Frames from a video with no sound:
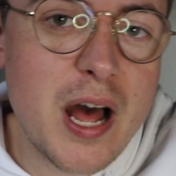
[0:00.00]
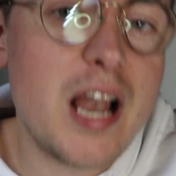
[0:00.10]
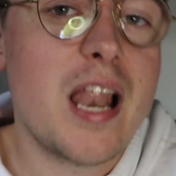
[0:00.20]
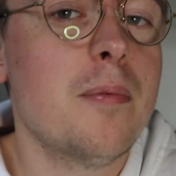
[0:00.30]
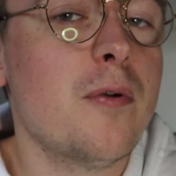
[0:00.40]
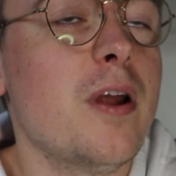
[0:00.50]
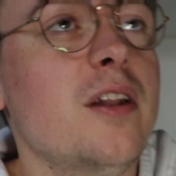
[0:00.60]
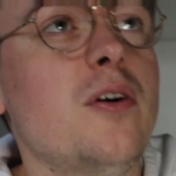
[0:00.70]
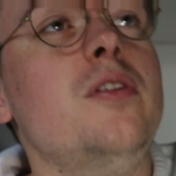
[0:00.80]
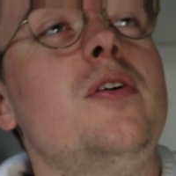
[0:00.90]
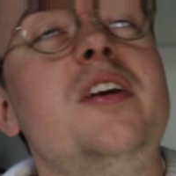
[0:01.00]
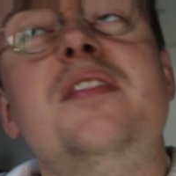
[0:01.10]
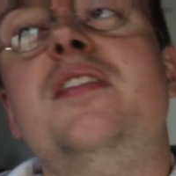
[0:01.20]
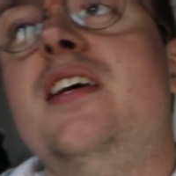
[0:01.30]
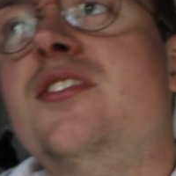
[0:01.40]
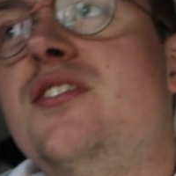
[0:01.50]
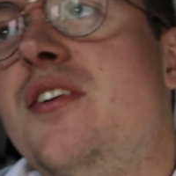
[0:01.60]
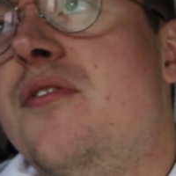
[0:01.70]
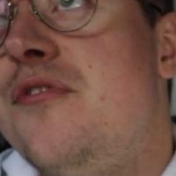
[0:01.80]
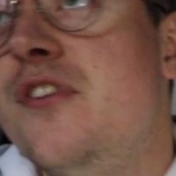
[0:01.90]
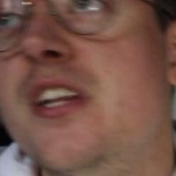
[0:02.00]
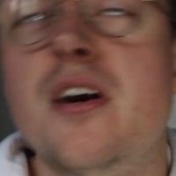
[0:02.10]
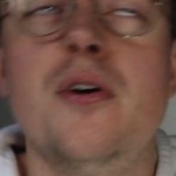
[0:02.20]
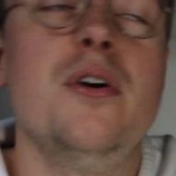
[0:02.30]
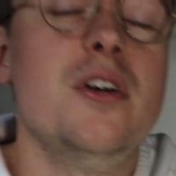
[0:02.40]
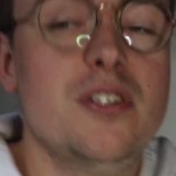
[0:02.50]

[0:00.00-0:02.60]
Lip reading: elaborate on in this video.